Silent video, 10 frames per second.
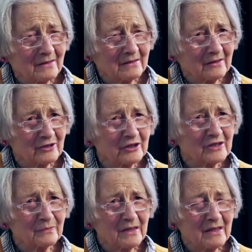There should just
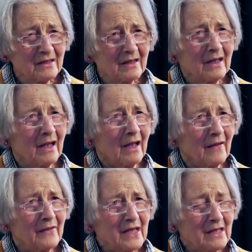be
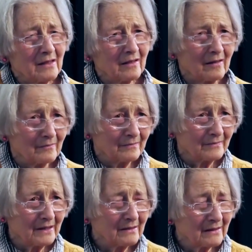the um,
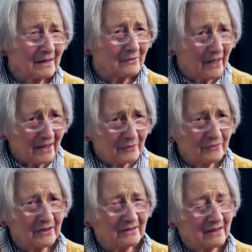in New Hampshire
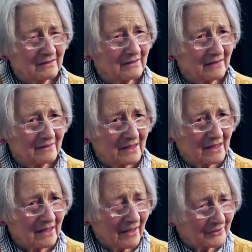that, that that the
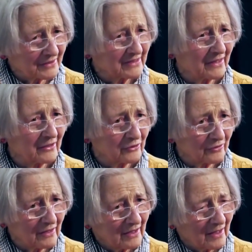House and the Senate should
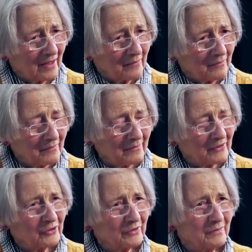
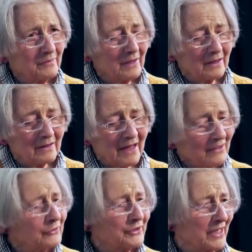should uh,
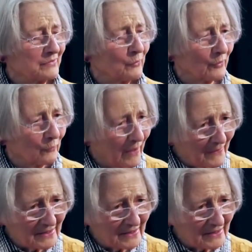advertise more when these